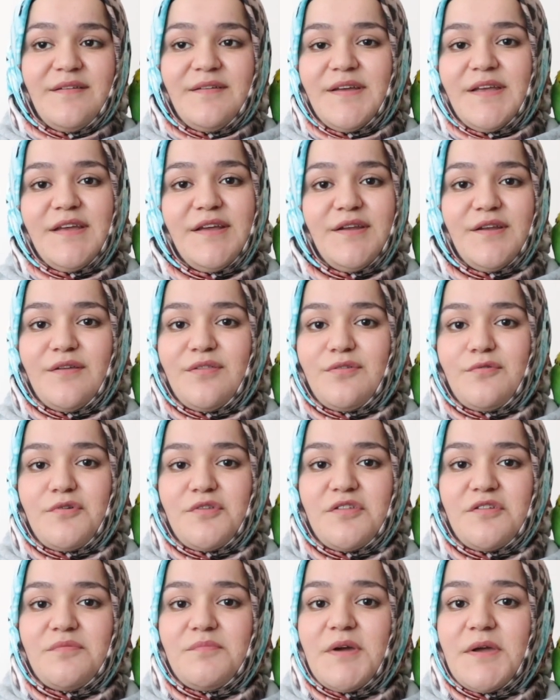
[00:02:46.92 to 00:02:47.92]
heating
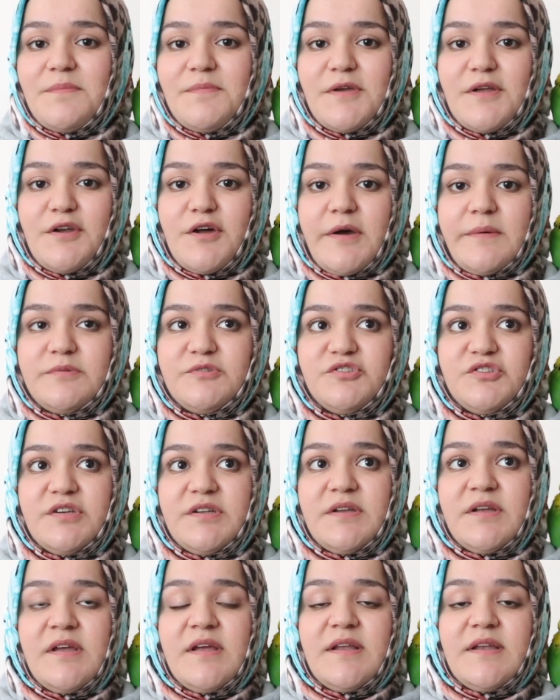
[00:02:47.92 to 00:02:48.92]
sources might be an
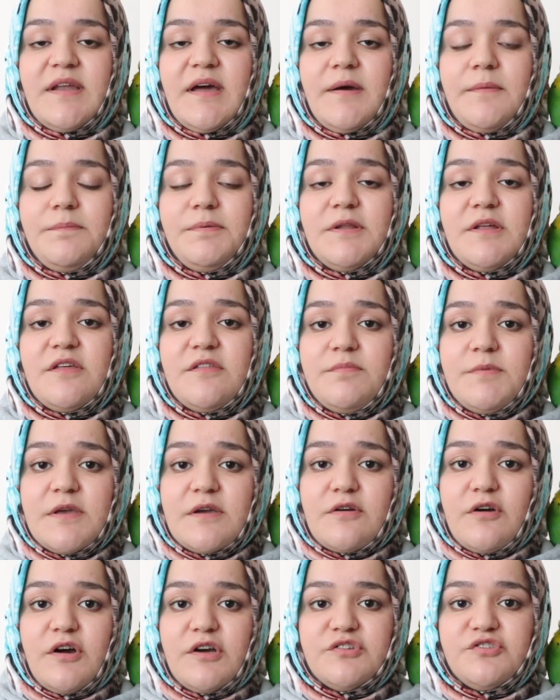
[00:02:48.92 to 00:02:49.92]
option. Now, please be
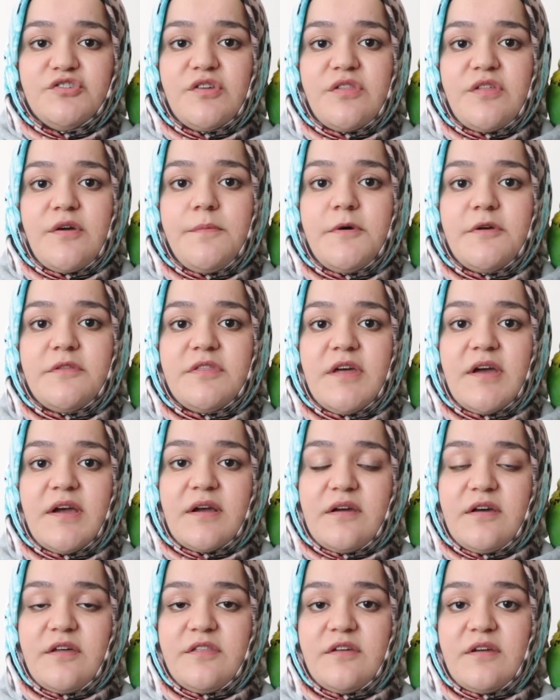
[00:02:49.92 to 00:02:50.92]
cautious about
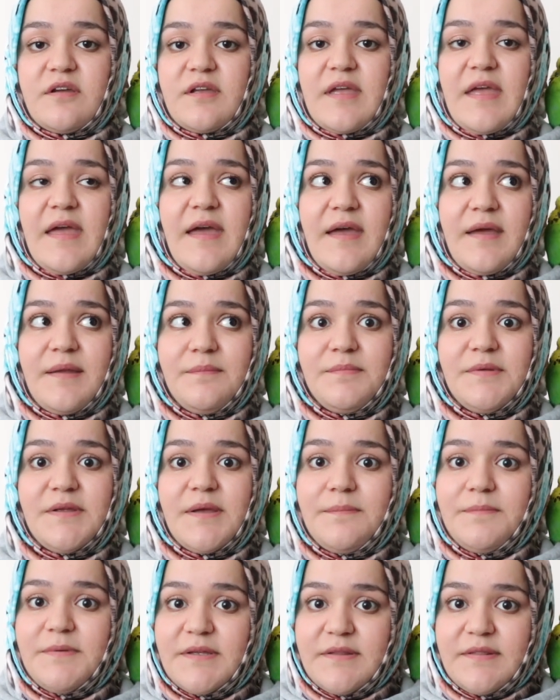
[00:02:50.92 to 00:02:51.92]
that because it can
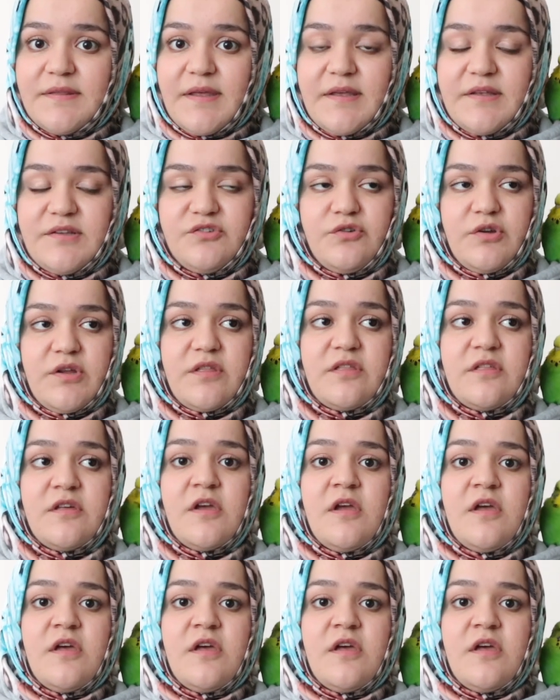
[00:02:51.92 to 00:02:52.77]
be a bit dangerous.